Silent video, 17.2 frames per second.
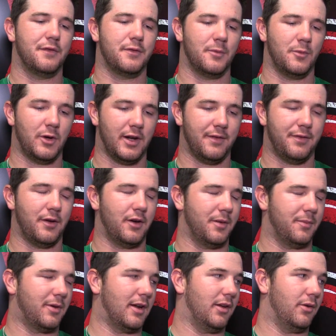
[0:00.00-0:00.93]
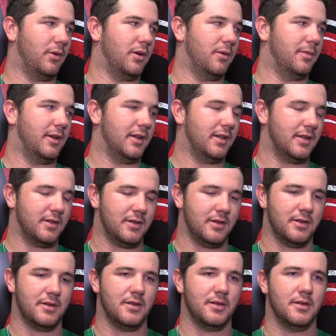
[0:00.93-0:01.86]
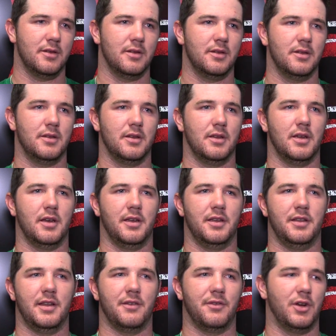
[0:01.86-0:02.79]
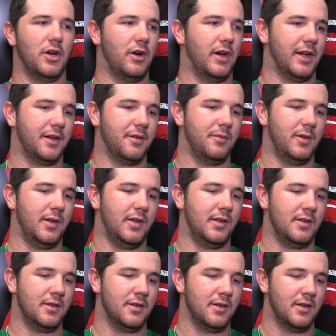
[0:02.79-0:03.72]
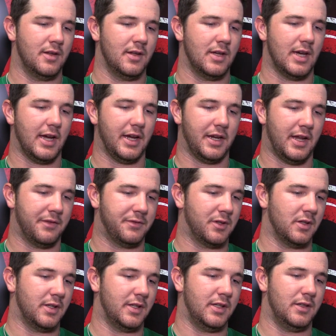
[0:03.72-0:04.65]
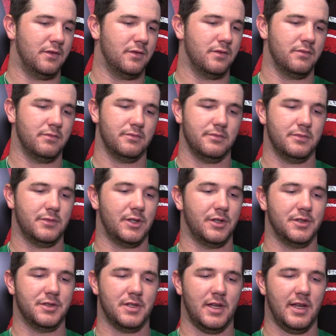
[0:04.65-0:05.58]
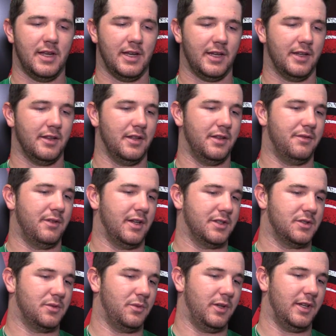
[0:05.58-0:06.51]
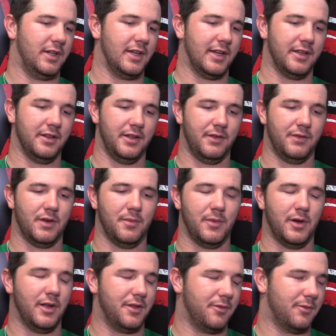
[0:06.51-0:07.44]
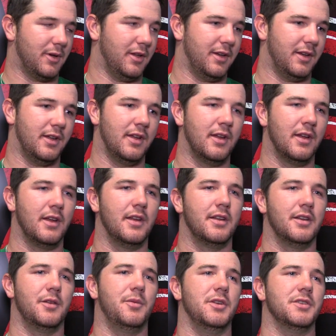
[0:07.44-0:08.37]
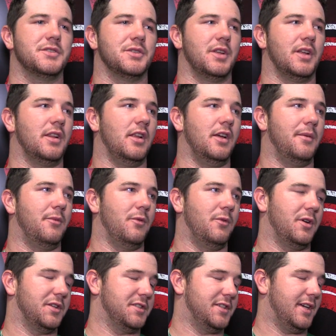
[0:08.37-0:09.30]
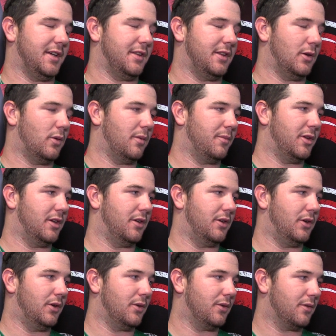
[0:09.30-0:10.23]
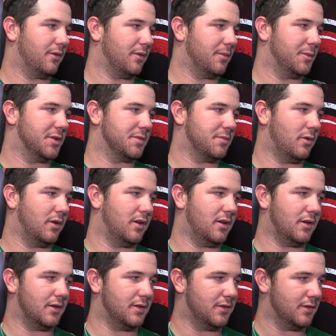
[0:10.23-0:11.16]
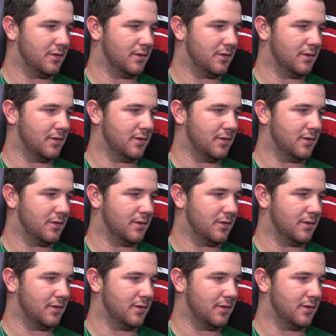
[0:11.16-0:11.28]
From what I've heard, it probably will be. You never know. I could have to leave Thursday. I could leave next week. I could leave in a month. Really depends on the club and what exactly they want me to do from this point on.